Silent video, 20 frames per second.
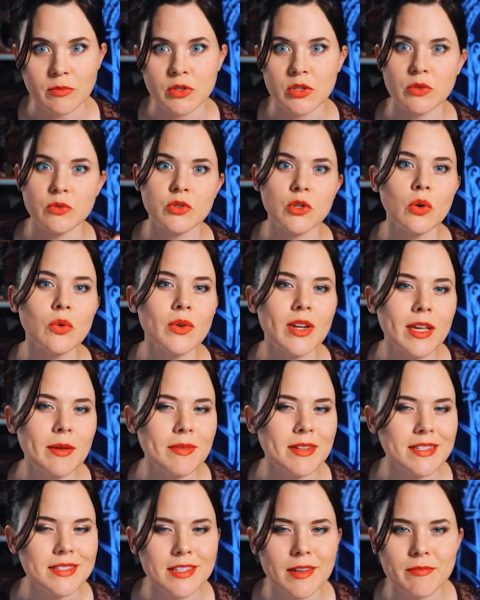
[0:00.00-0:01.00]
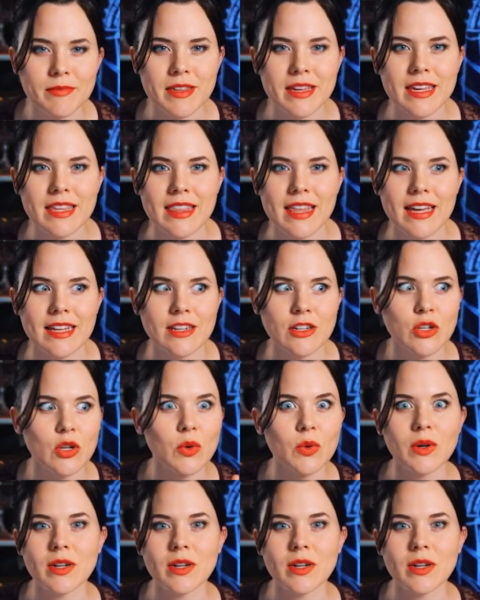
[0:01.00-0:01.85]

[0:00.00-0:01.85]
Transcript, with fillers: So don't name it something that no